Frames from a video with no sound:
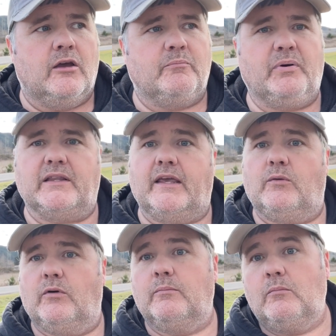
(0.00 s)
but they
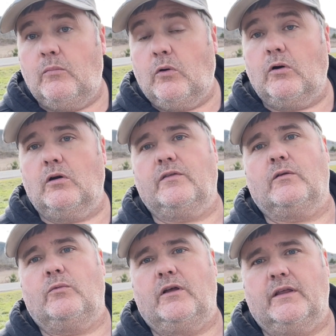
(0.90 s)
will more
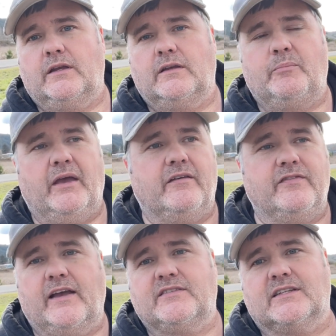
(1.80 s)
than willing to pay
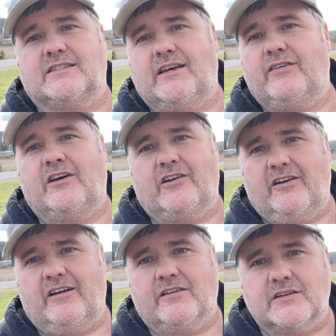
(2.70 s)
$500, $600,
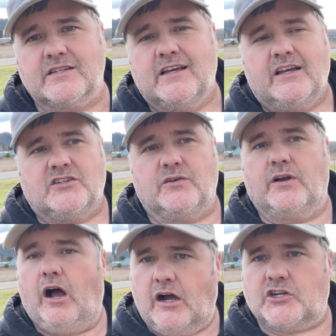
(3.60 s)
$700 to
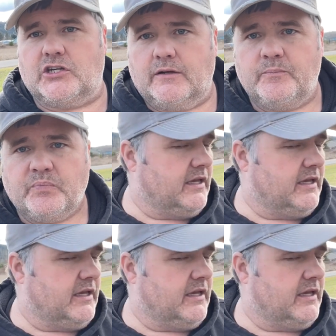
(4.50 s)
an auction.